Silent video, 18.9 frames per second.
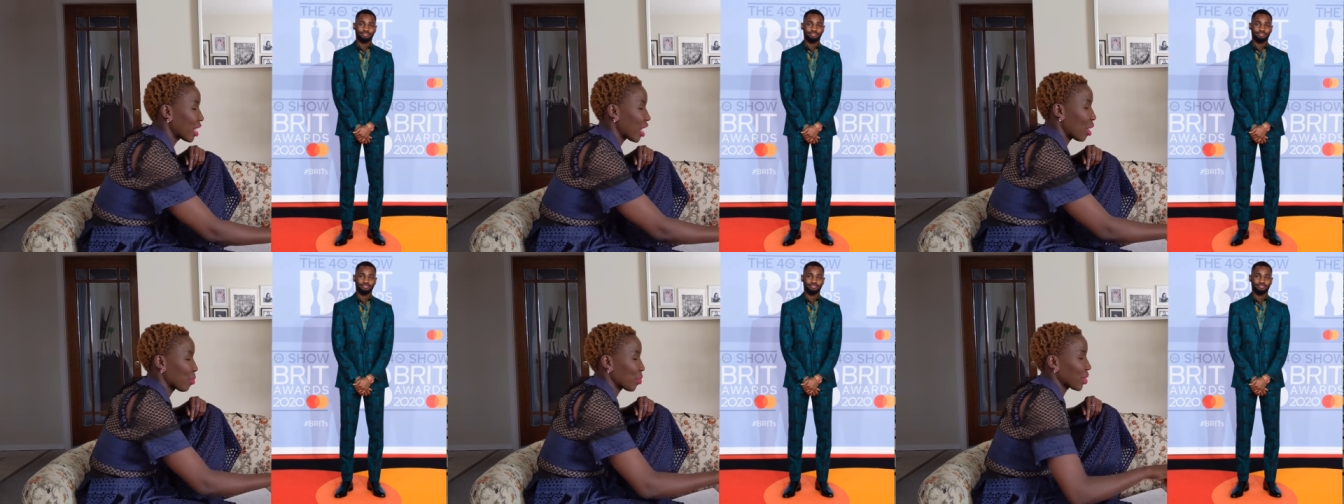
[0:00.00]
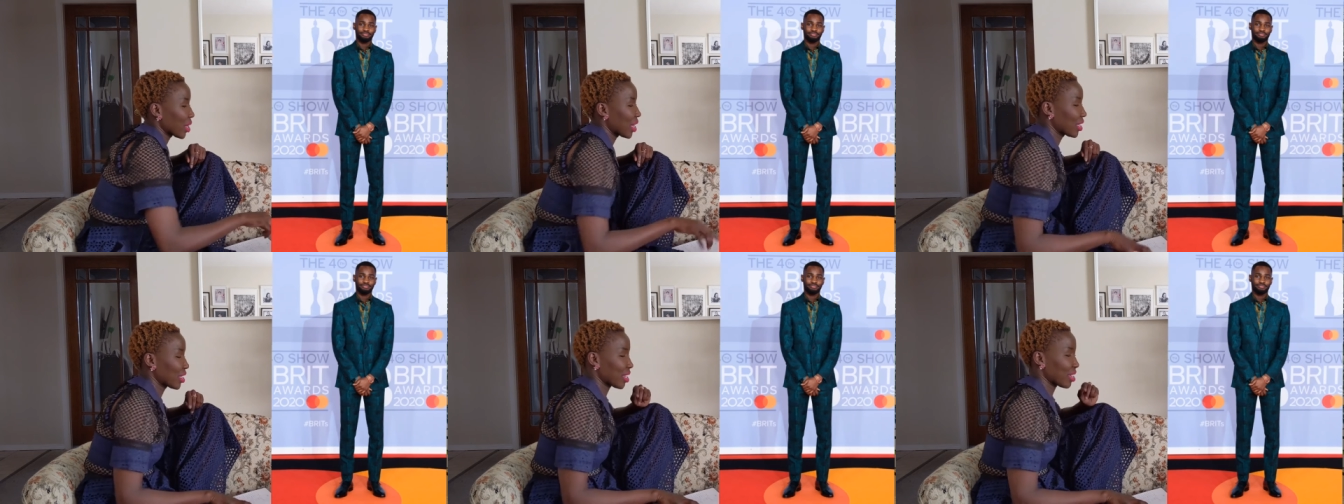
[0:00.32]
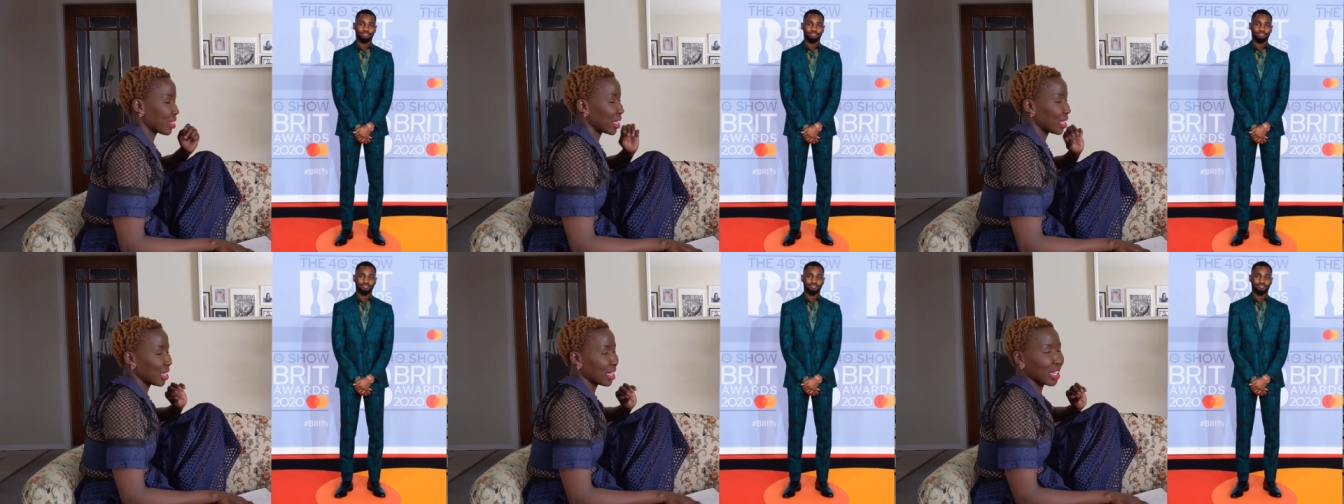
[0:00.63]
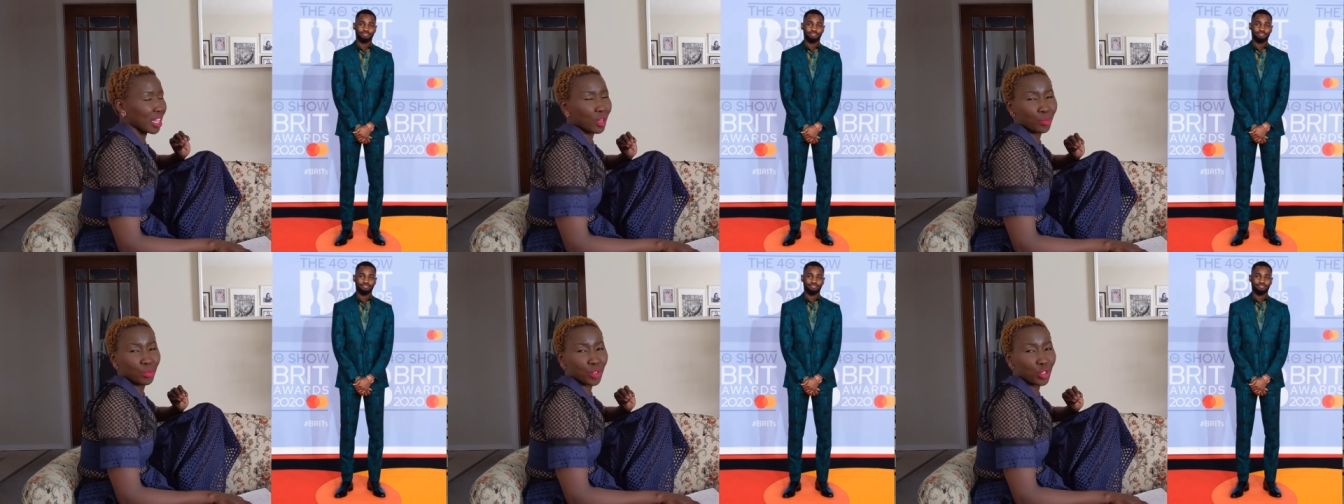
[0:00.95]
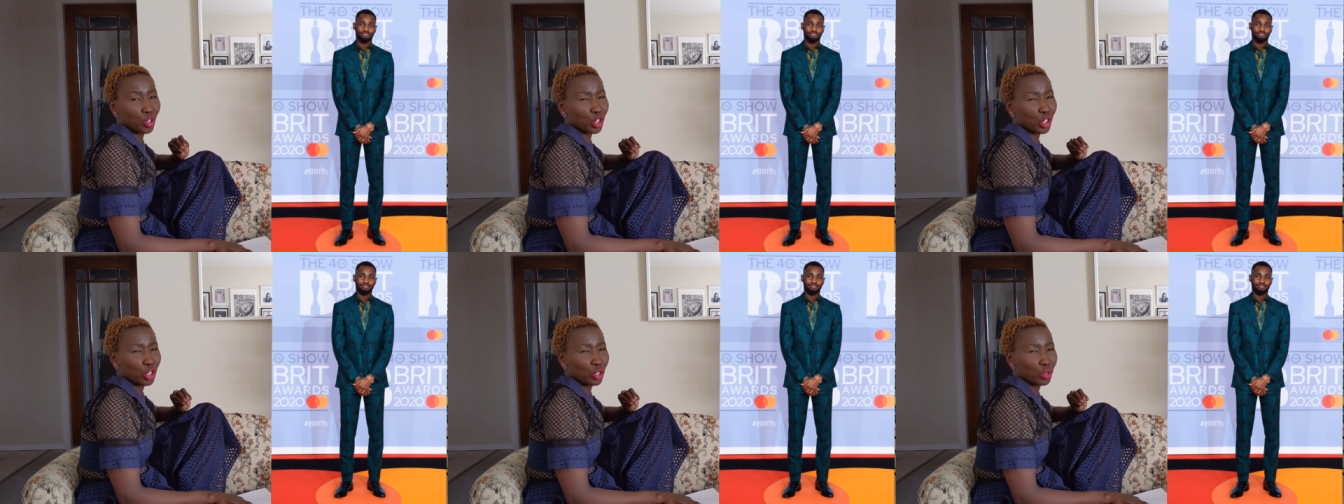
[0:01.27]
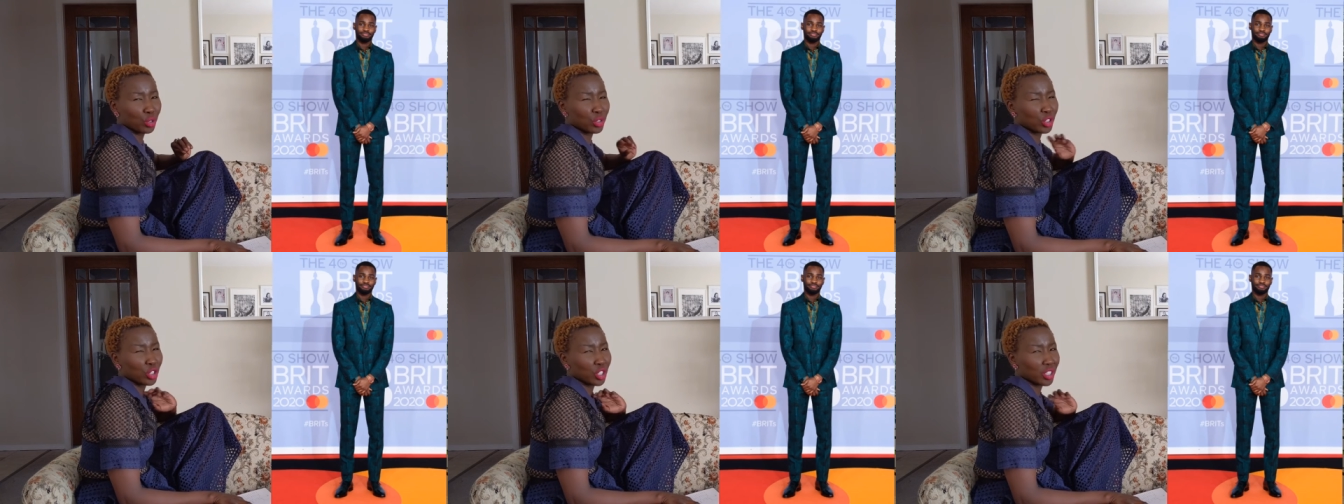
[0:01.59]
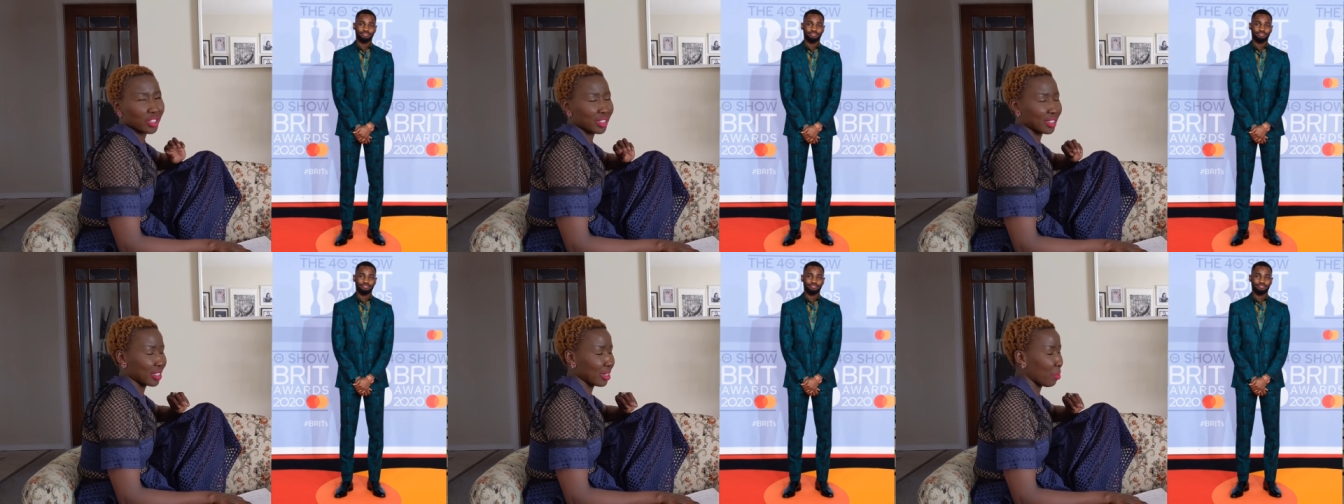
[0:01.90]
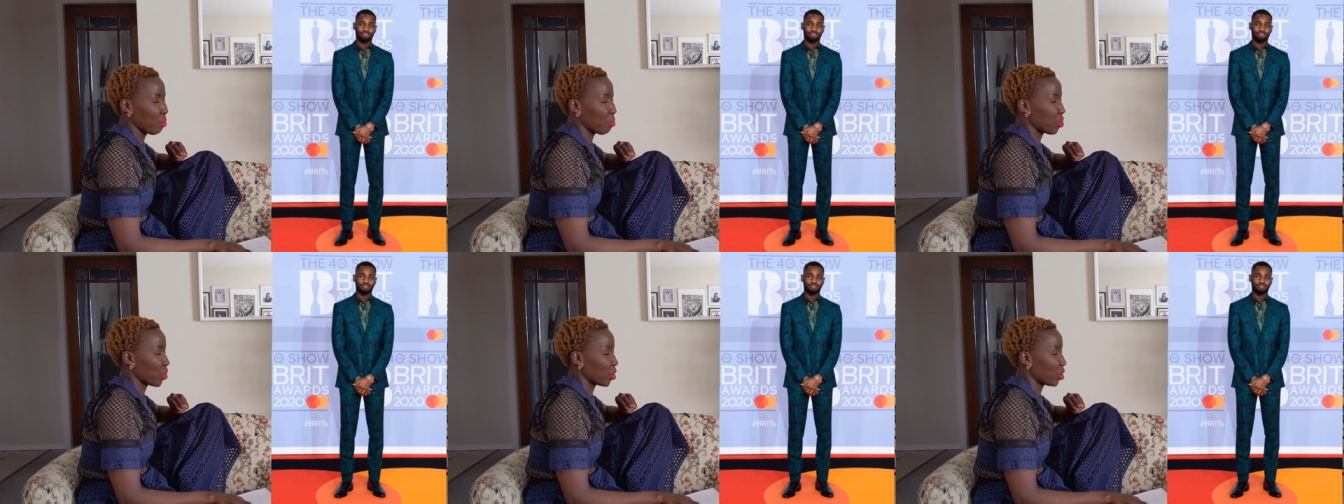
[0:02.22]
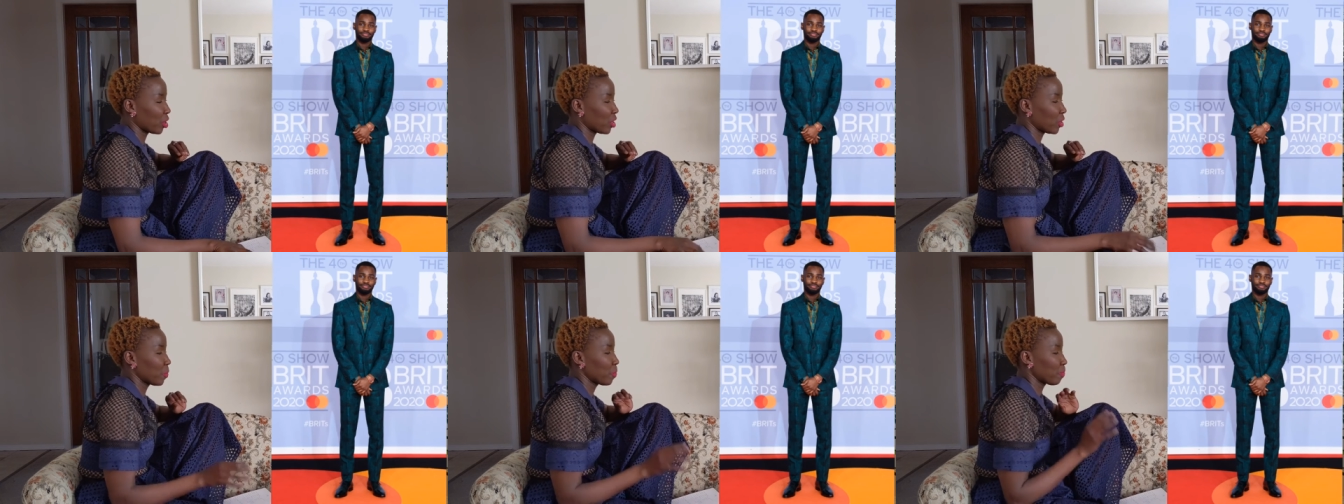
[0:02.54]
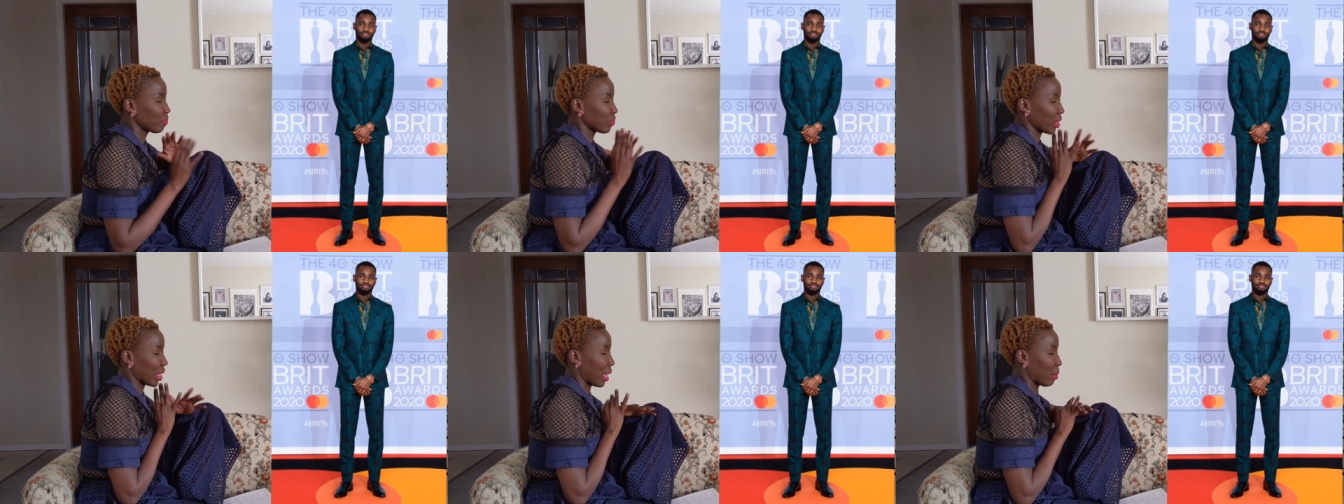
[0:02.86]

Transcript: I'm glad that he kept the shoes just simple